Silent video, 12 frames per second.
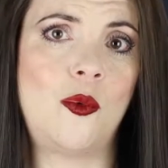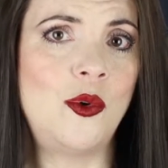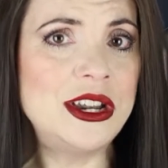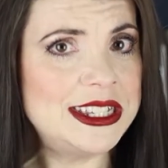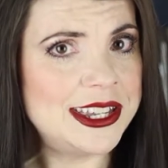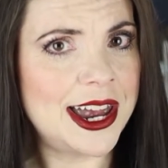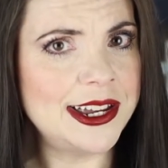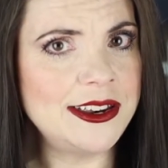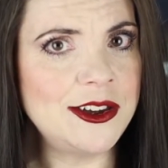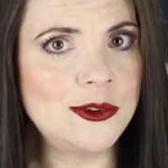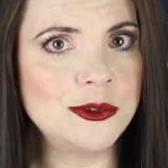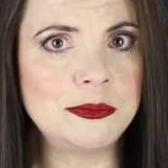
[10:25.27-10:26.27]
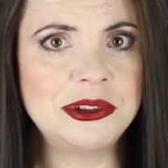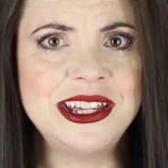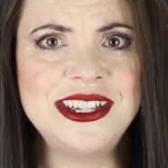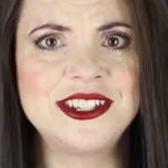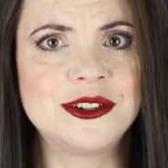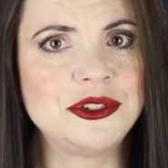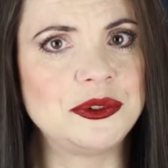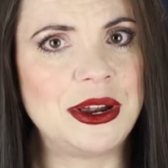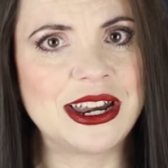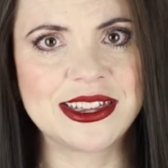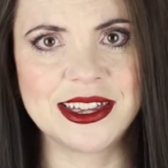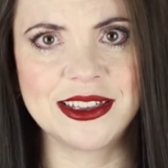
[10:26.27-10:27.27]
One side note, please don't do
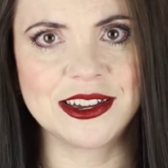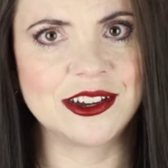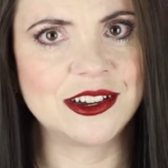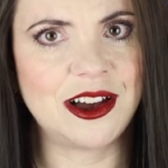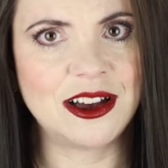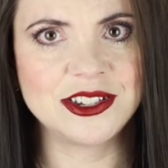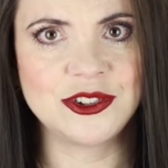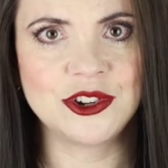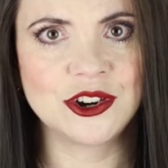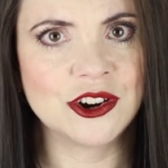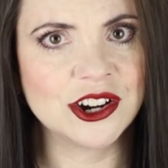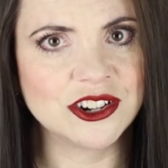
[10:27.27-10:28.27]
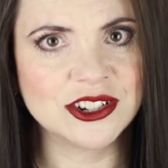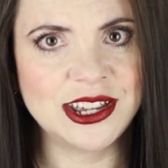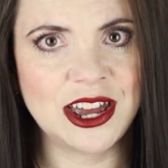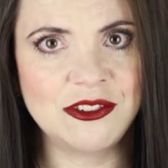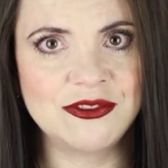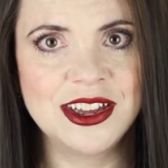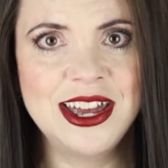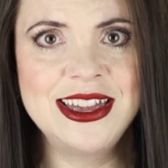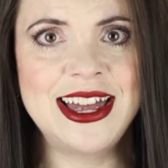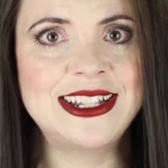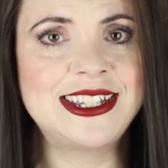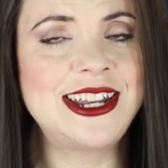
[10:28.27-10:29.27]
anything that could cause you to hurt yourself.
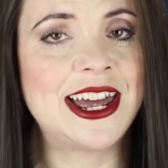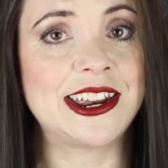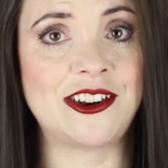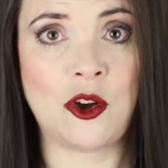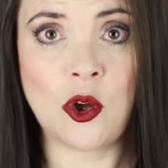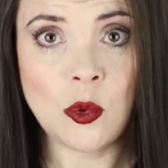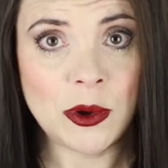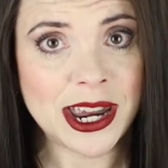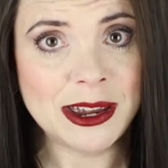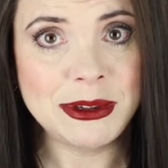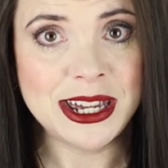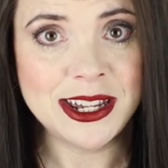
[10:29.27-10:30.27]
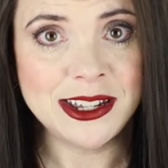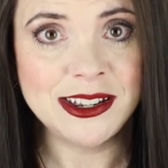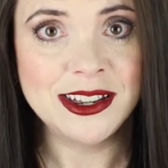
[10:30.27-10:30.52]
That's not at all what I mean.